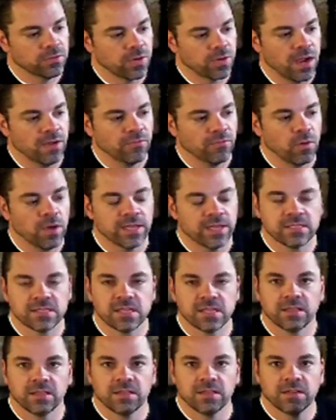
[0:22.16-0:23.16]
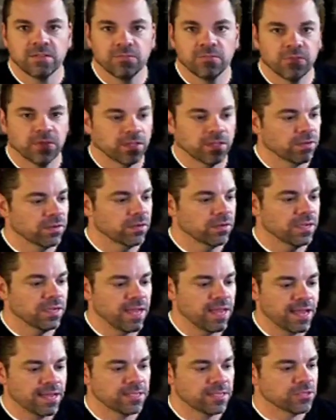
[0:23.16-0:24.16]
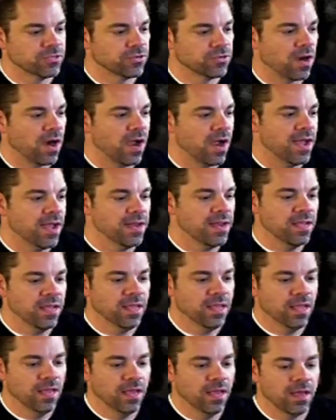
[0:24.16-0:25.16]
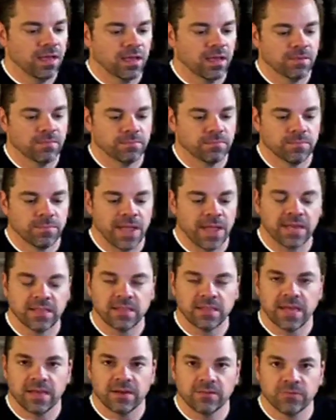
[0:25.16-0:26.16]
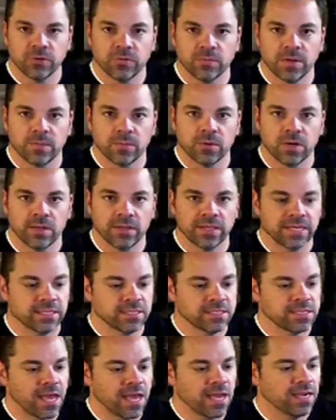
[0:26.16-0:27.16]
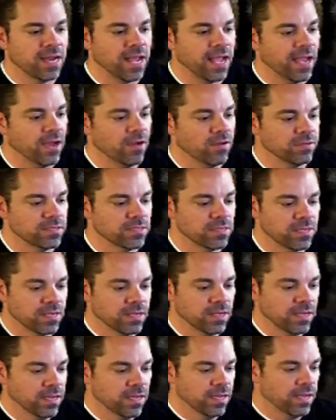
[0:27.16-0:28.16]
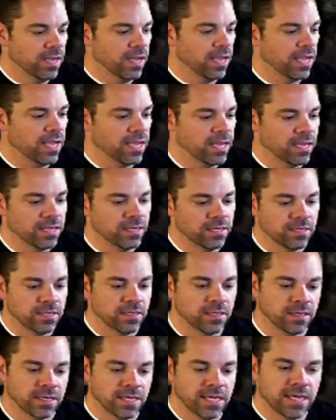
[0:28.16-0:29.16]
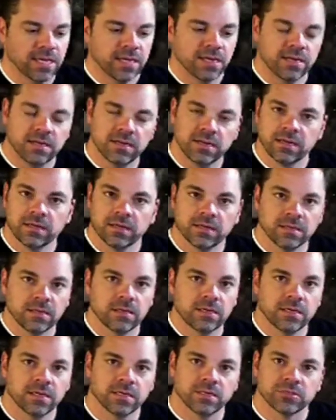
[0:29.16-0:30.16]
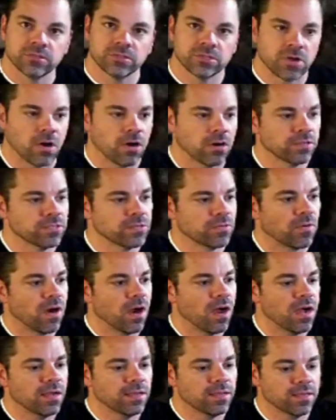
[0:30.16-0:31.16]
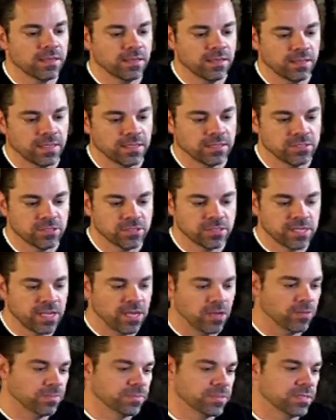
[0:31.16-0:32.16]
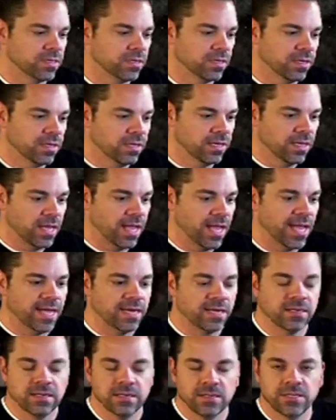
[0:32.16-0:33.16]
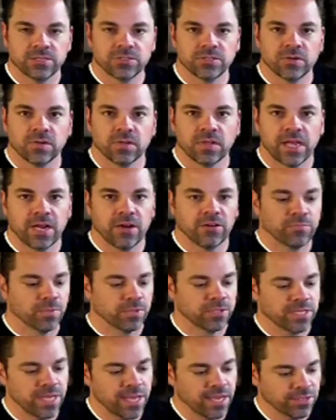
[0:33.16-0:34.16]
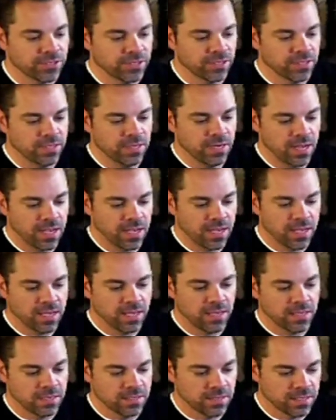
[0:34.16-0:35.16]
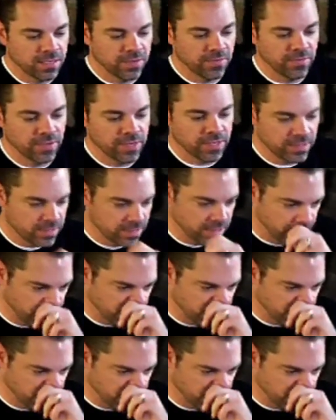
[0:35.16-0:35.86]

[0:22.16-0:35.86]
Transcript: driveway sealant and filler has dried, painted that, if you remember, on the inside and out, and again, it's just hard as a rock. It's just helped add an additional layer of protection and give it